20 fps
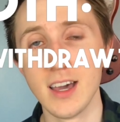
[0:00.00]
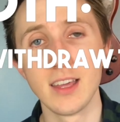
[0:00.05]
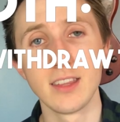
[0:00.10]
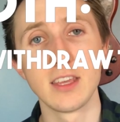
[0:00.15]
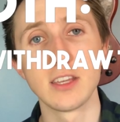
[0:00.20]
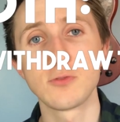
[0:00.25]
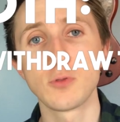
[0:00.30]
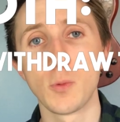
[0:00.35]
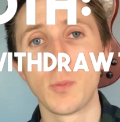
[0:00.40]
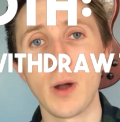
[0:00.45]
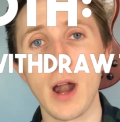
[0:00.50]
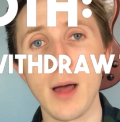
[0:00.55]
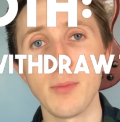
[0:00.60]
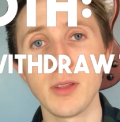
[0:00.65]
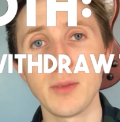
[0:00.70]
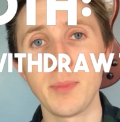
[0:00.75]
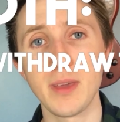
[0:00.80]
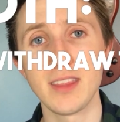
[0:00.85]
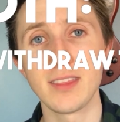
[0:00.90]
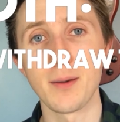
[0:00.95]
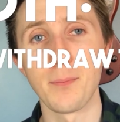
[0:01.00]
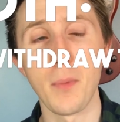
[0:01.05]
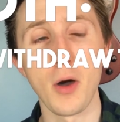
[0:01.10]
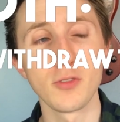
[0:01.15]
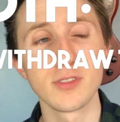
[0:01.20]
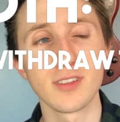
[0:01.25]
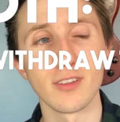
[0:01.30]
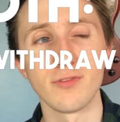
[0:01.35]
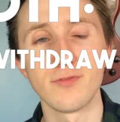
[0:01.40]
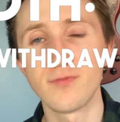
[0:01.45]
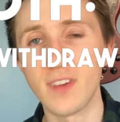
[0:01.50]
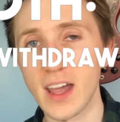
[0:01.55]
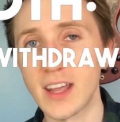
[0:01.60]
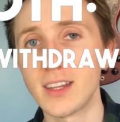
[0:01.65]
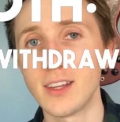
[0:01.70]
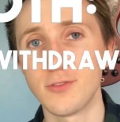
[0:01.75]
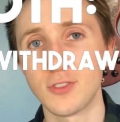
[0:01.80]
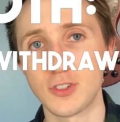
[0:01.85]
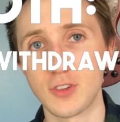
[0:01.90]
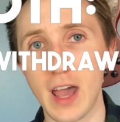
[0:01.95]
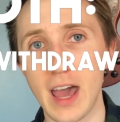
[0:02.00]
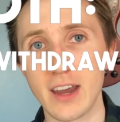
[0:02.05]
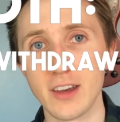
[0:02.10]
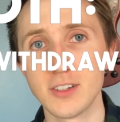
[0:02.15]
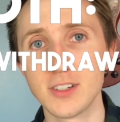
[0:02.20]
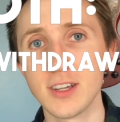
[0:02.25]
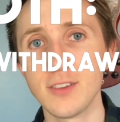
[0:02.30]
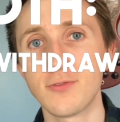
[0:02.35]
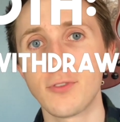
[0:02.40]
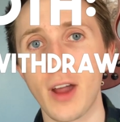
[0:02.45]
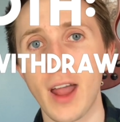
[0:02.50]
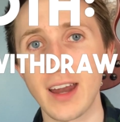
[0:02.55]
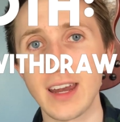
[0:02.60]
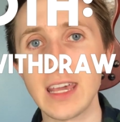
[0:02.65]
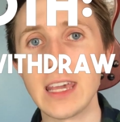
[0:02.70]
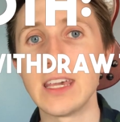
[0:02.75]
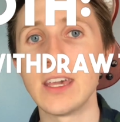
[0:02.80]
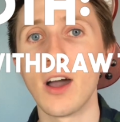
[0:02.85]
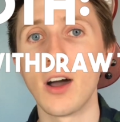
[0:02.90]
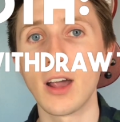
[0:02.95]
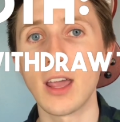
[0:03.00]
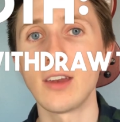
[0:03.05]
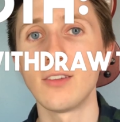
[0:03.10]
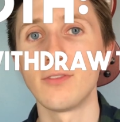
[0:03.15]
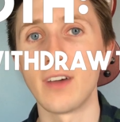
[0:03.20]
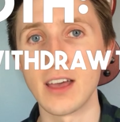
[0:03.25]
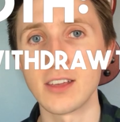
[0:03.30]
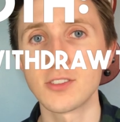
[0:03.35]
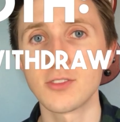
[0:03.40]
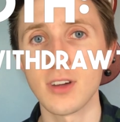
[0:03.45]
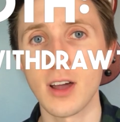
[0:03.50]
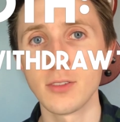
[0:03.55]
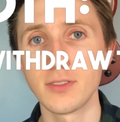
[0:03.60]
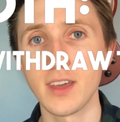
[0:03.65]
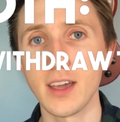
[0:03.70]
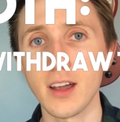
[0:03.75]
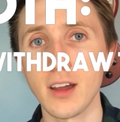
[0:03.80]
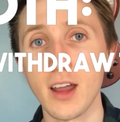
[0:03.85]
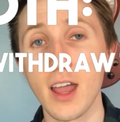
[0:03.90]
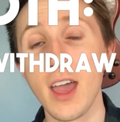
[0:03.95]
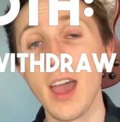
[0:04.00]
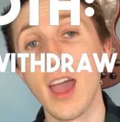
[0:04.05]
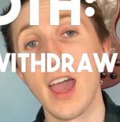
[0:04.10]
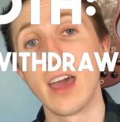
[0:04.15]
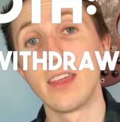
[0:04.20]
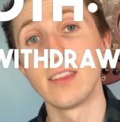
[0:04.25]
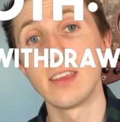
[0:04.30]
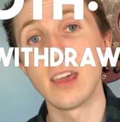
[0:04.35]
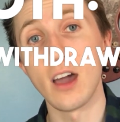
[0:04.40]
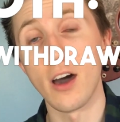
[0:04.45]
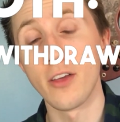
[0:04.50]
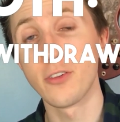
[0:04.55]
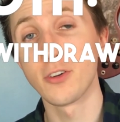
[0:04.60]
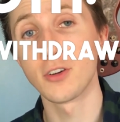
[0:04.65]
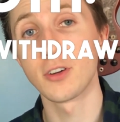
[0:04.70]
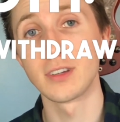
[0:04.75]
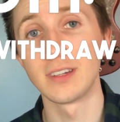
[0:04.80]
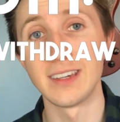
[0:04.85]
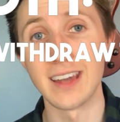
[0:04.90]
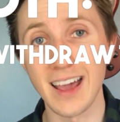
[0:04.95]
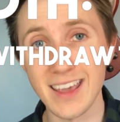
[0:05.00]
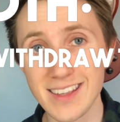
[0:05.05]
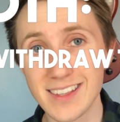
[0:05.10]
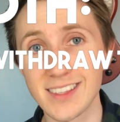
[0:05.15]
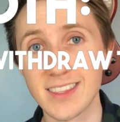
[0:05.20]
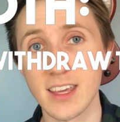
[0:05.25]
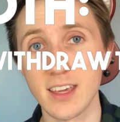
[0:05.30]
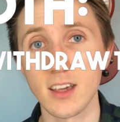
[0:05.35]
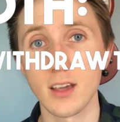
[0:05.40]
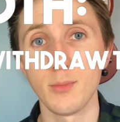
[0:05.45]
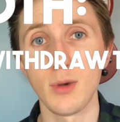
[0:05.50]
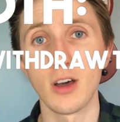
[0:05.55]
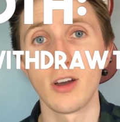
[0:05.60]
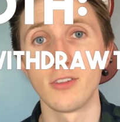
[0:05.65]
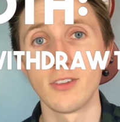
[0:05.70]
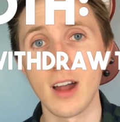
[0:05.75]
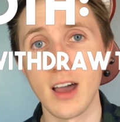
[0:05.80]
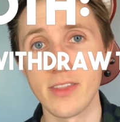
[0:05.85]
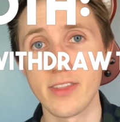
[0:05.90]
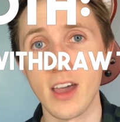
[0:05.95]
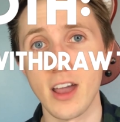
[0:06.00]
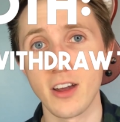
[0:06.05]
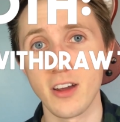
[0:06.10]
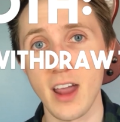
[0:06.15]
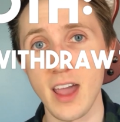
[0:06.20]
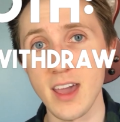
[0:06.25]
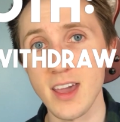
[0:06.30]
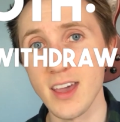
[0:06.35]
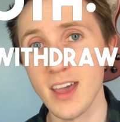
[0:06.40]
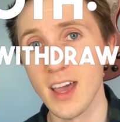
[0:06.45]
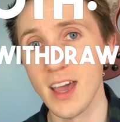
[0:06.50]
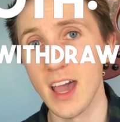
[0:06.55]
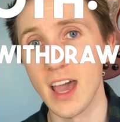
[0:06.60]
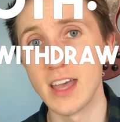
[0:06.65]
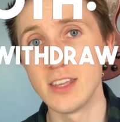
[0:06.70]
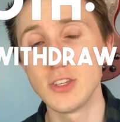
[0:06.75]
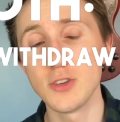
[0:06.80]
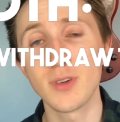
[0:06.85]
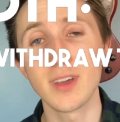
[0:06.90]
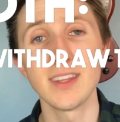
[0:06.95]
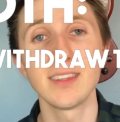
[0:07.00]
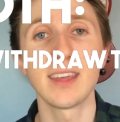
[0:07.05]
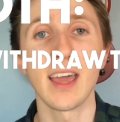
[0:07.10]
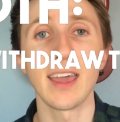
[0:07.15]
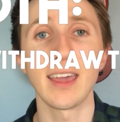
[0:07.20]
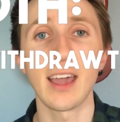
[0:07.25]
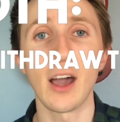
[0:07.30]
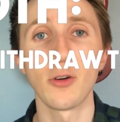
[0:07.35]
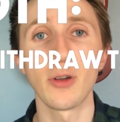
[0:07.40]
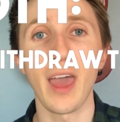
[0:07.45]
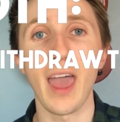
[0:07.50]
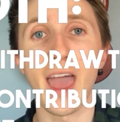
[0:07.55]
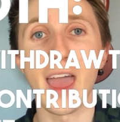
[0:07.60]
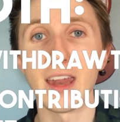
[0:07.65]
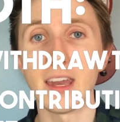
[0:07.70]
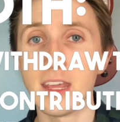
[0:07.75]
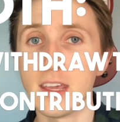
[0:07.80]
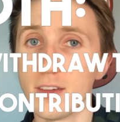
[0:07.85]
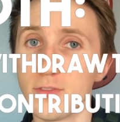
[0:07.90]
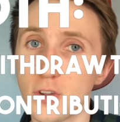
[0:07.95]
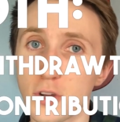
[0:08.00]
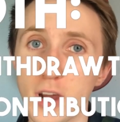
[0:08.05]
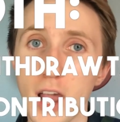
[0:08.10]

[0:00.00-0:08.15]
This will probably be the most effective strategy for any young investor out there. And the other nice thing about a Roth IRA is you can take out any of your